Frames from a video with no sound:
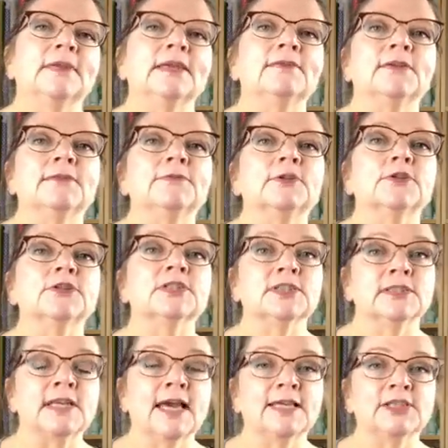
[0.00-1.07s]
even if your
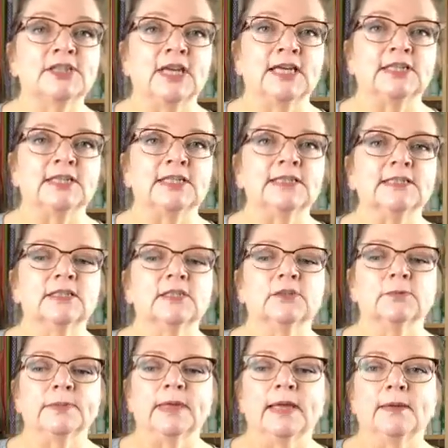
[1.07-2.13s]
size changes,
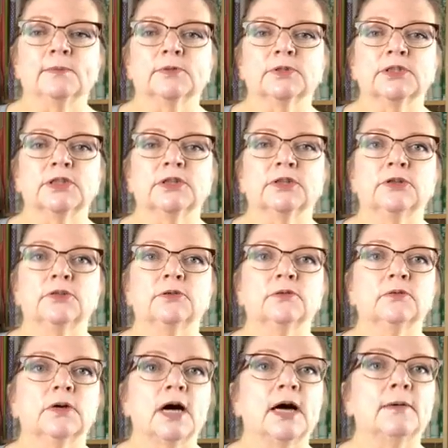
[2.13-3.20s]
you'll be able
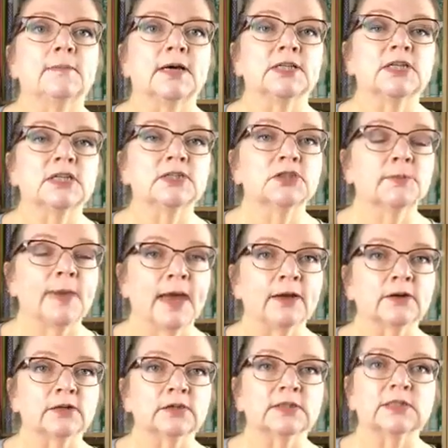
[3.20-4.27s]
to adjust your
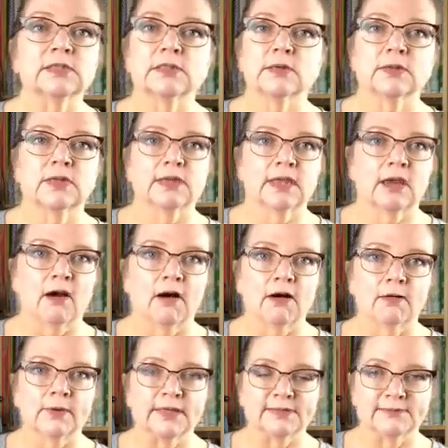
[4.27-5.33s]
patterns so that they
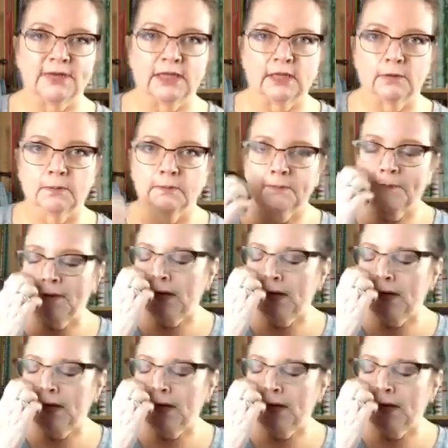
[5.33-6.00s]
always fit you.